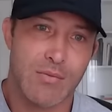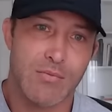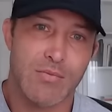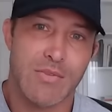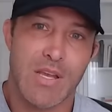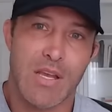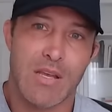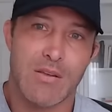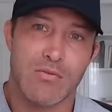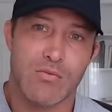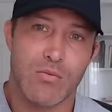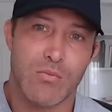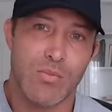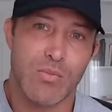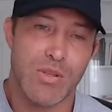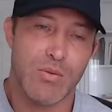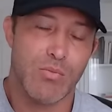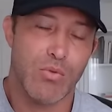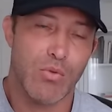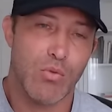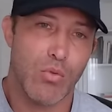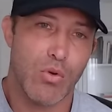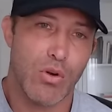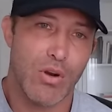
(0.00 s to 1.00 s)
Sometimes when
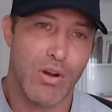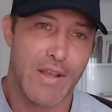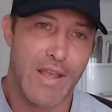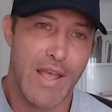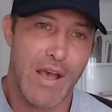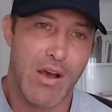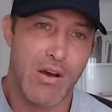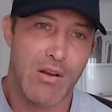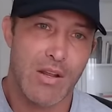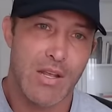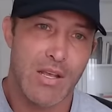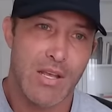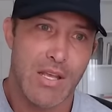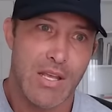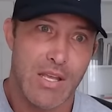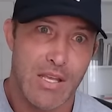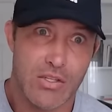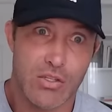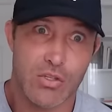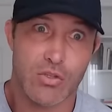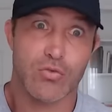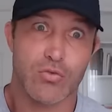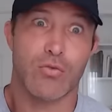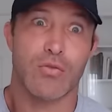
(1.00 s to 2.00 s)
people work out,
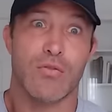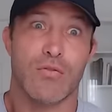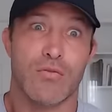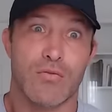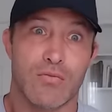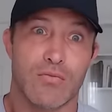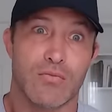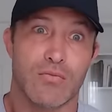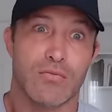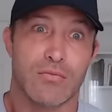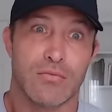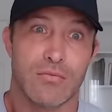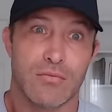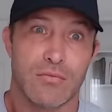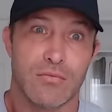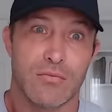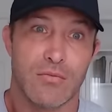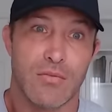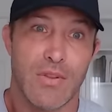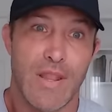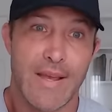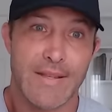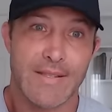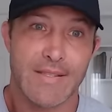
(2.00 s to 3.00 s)
it just sort of
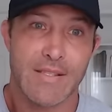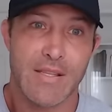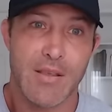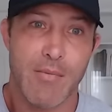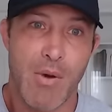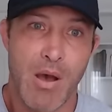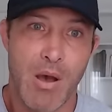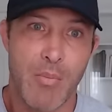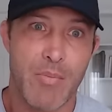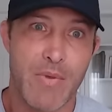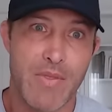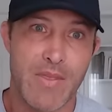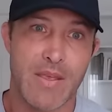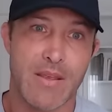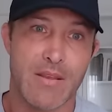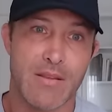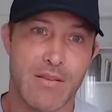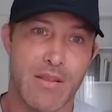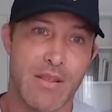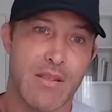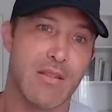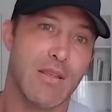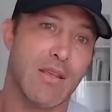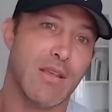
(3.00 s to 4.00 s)
lights them up, and
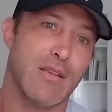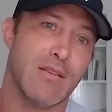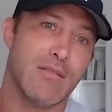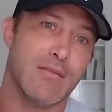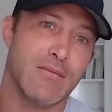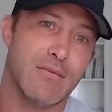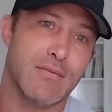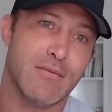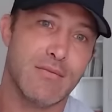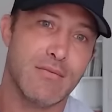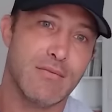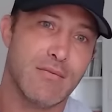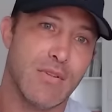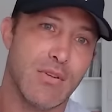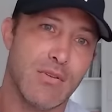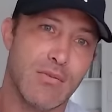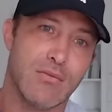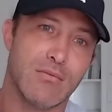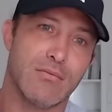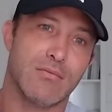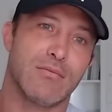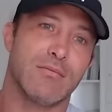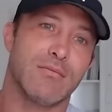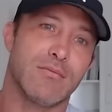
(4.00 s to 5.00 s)
then they you
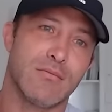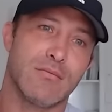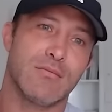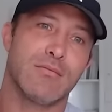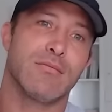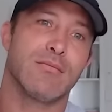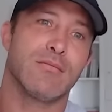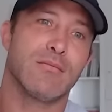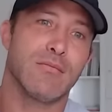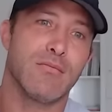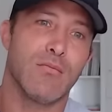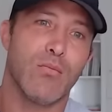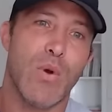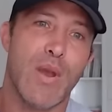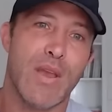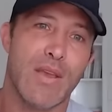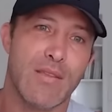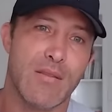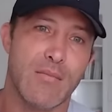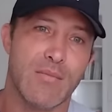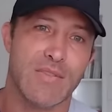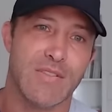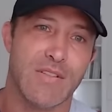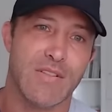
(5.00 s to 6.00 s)
know,
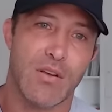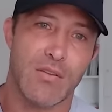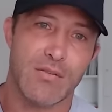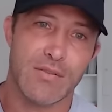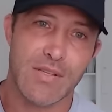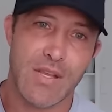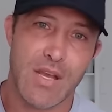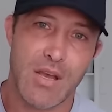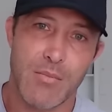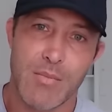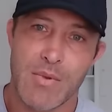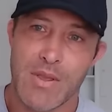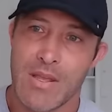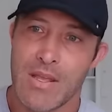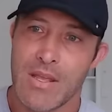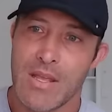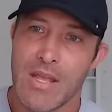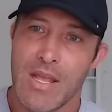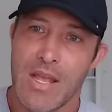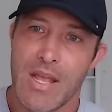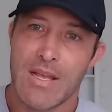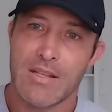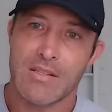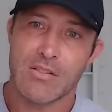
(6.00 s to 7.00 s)
wake themselves up.
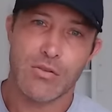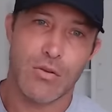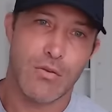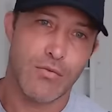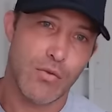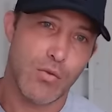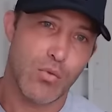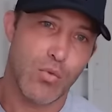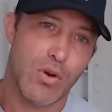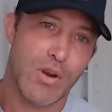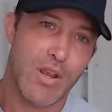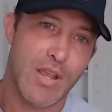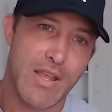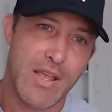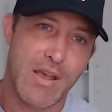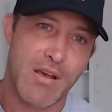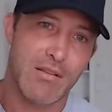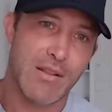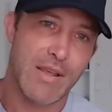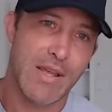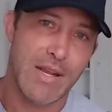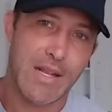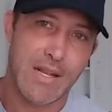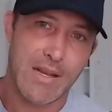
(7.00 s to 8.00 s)
And so if you're working
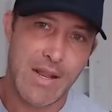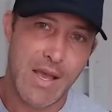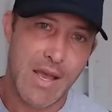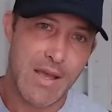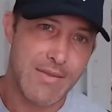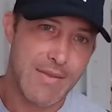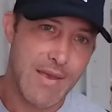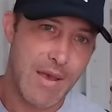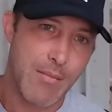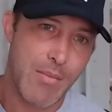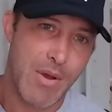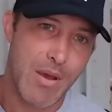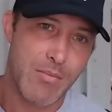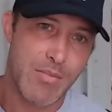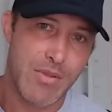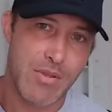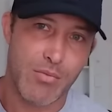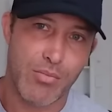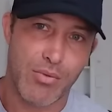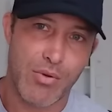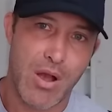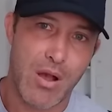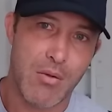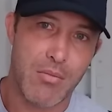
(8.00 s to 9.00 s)
out late at night, that might
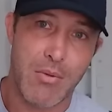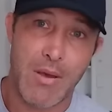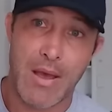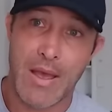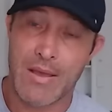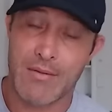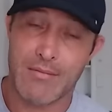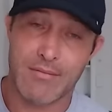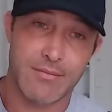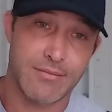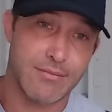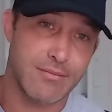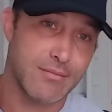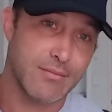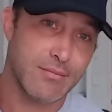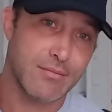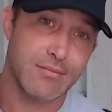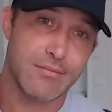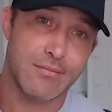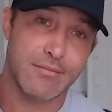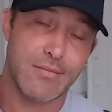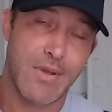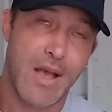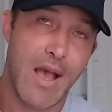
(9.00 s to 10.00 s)
be a problem.
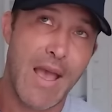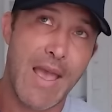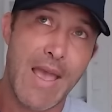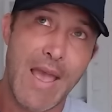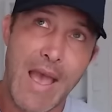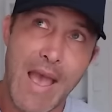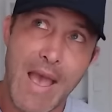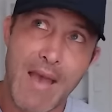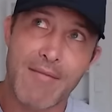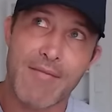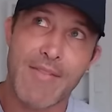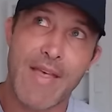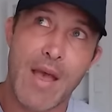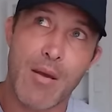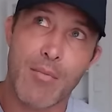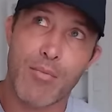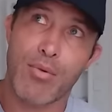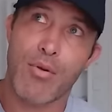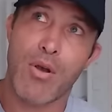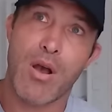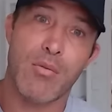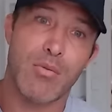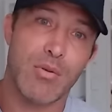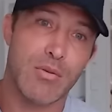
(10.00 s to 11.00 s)
I have
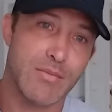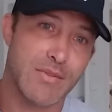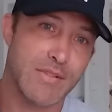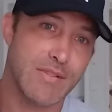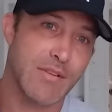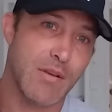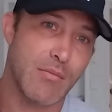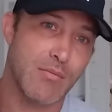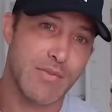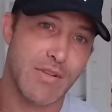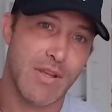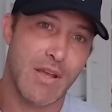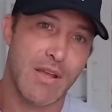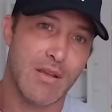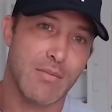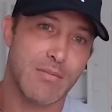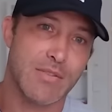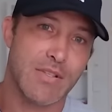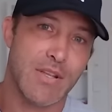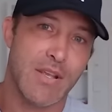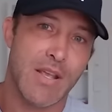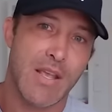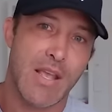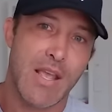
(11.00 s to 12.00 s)
that problem
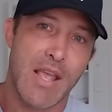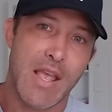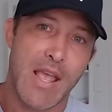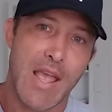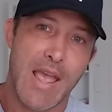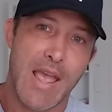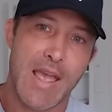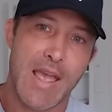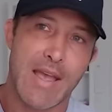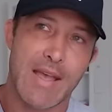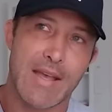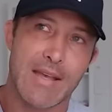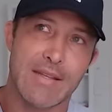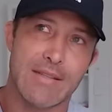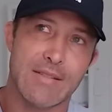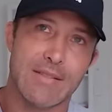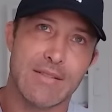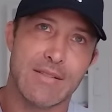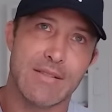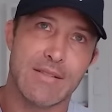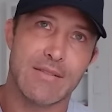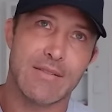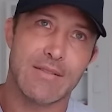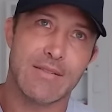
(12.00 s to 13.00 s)
sometimes.
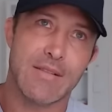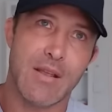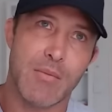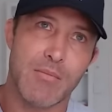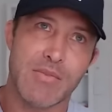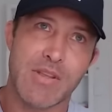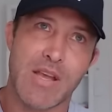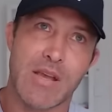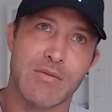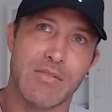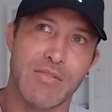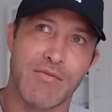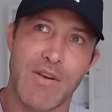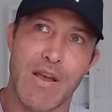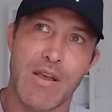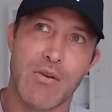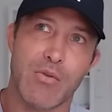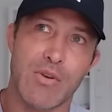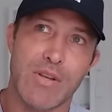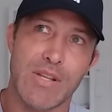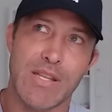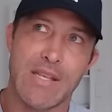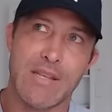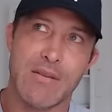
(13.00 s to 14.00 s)
And sometimes if
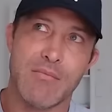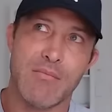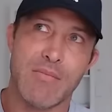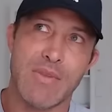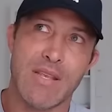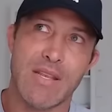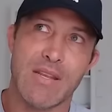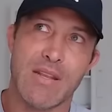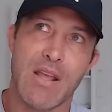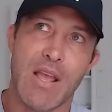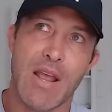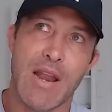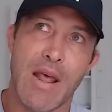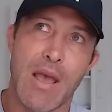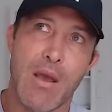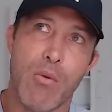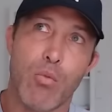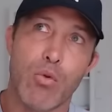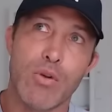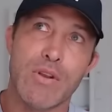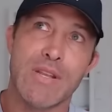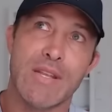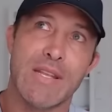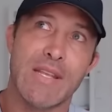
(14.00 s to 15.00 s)
I would eat meat and
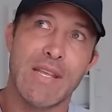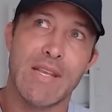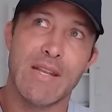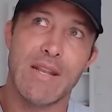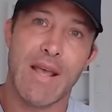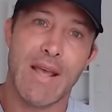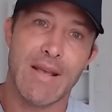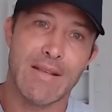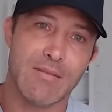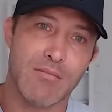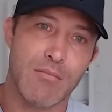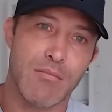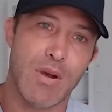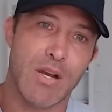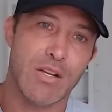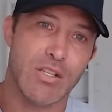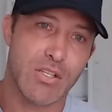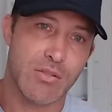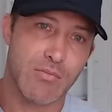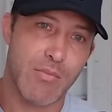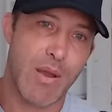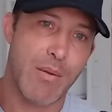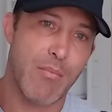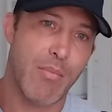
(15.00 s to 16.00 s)
I wouldn't eat as
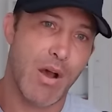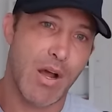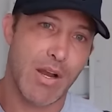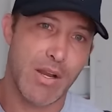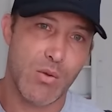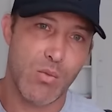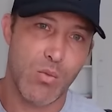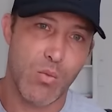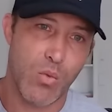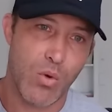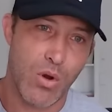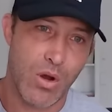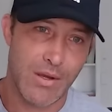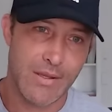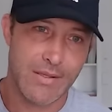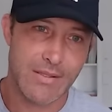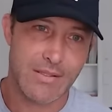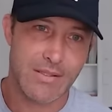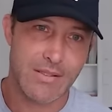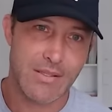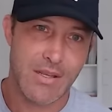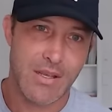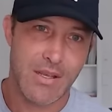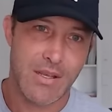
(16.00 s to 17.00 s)
much as my body
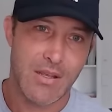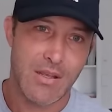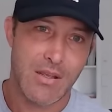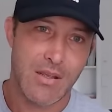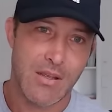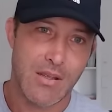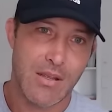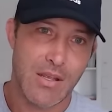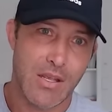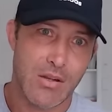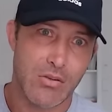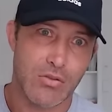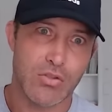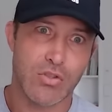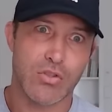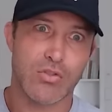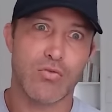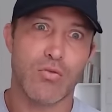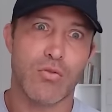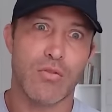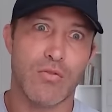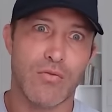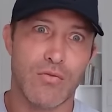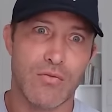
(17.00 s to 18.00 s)
wants, it'll
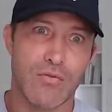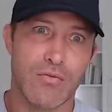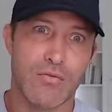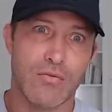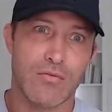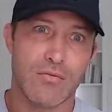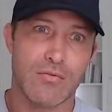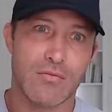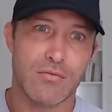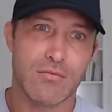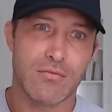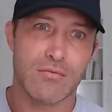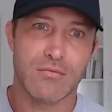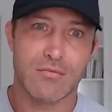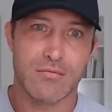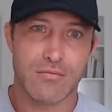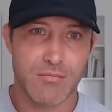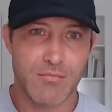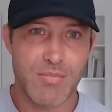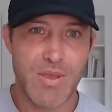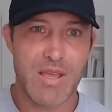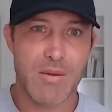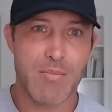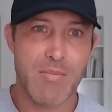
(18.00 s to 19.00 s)
just sort of
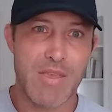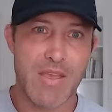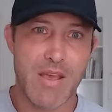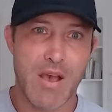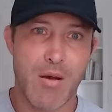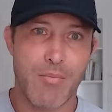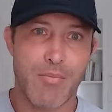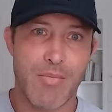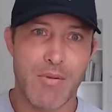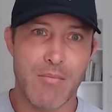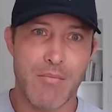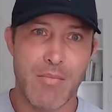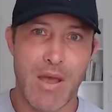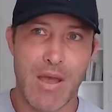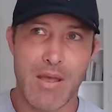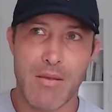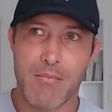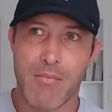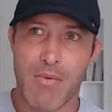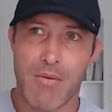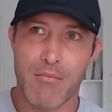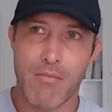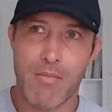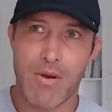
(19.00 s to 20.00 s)
pick me up, and
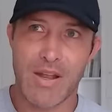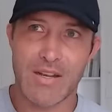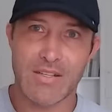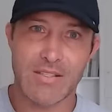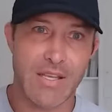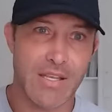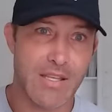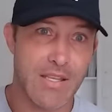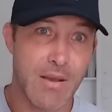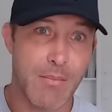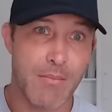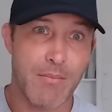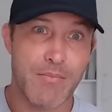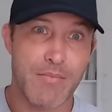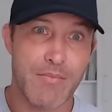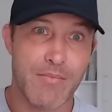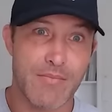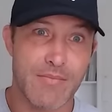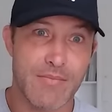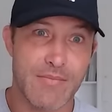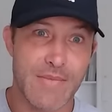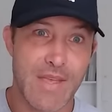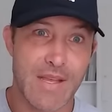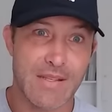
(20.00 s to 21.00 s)
my body's like, yep,
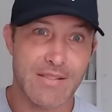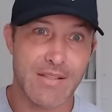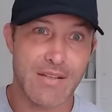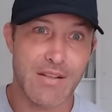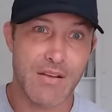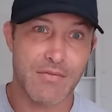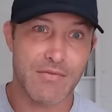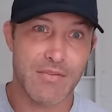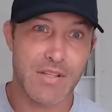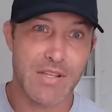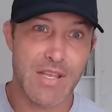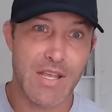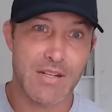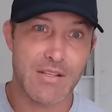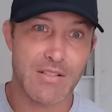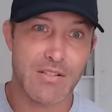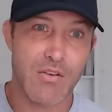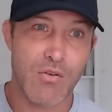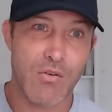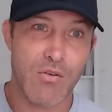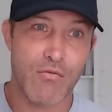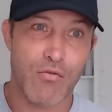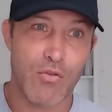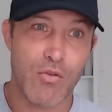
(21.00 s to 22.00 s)
that's enough to get
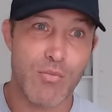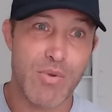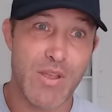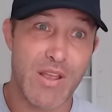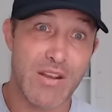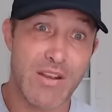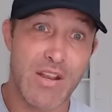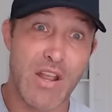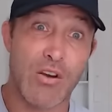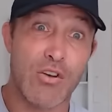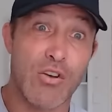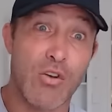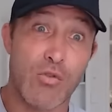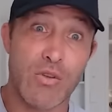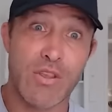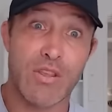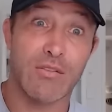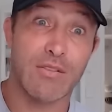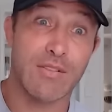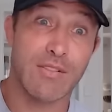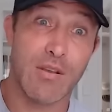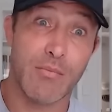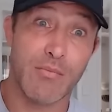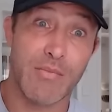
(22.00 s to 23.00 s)
us going for a bit. Now go
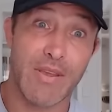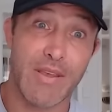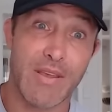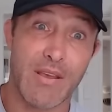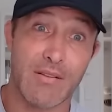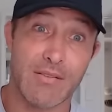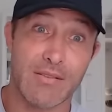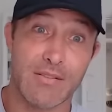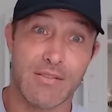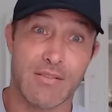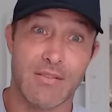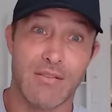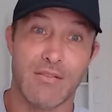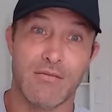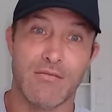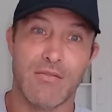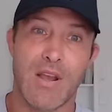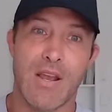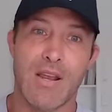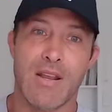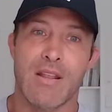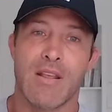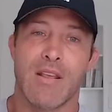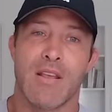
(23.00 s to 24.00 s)
kill something else,
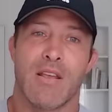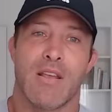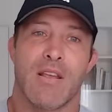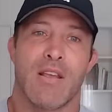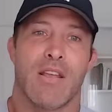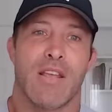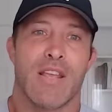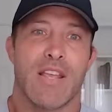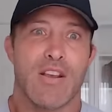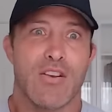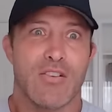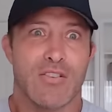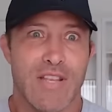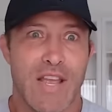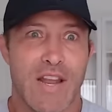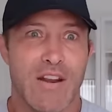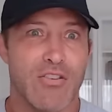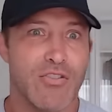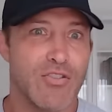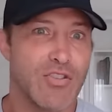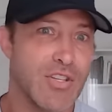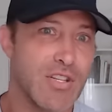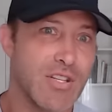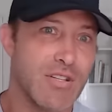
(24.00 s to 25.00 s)
right? Here's
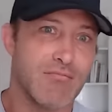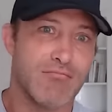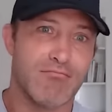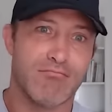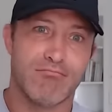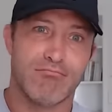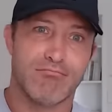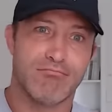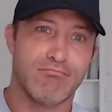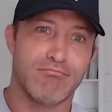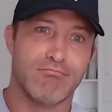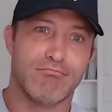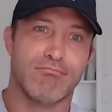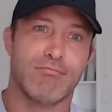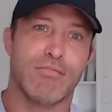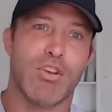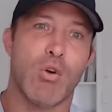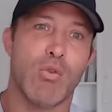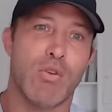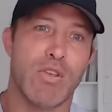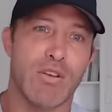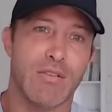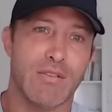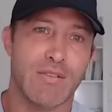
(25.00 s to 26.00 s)
energy,
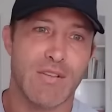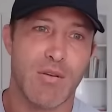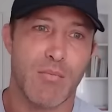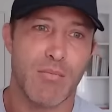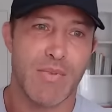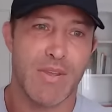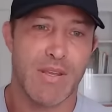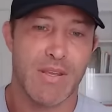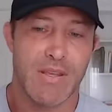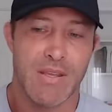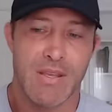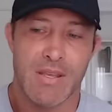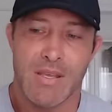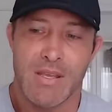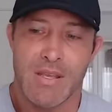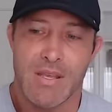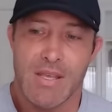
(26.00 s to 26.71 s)
go kill something.